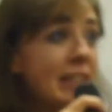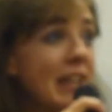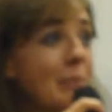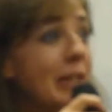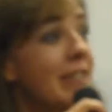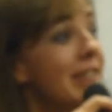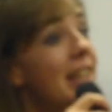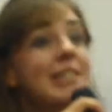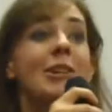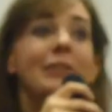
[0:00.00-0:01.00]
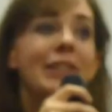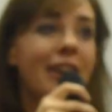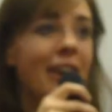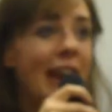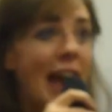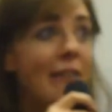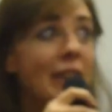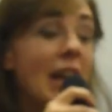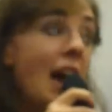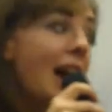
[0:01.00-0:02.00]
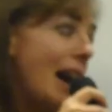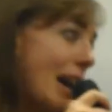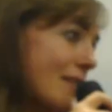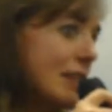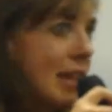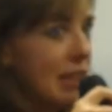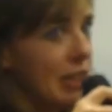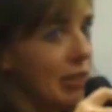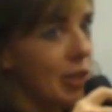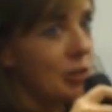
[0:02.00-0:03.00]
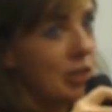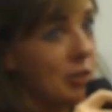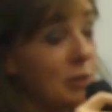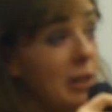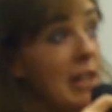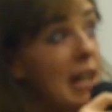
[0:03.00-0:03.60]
sign, because that's the only car I have, and I have to take it to the grocery store.